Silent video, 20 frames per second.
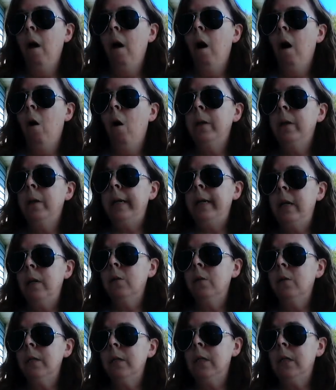Only
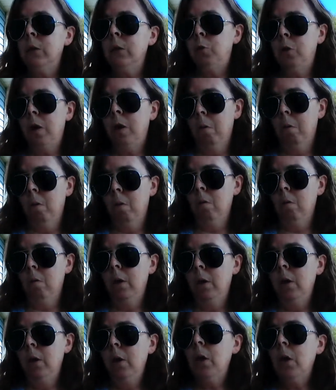here is the trouble.
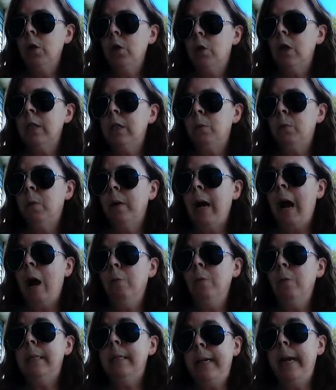Just when I
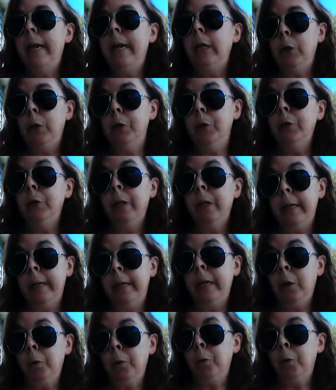was getting good at
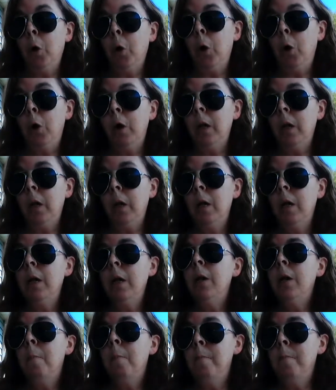kindergarten,
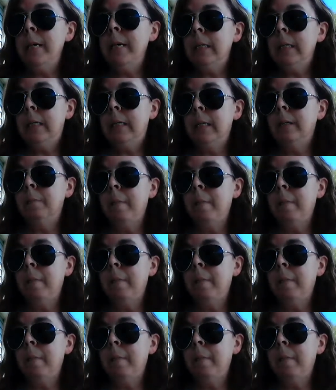Mrs.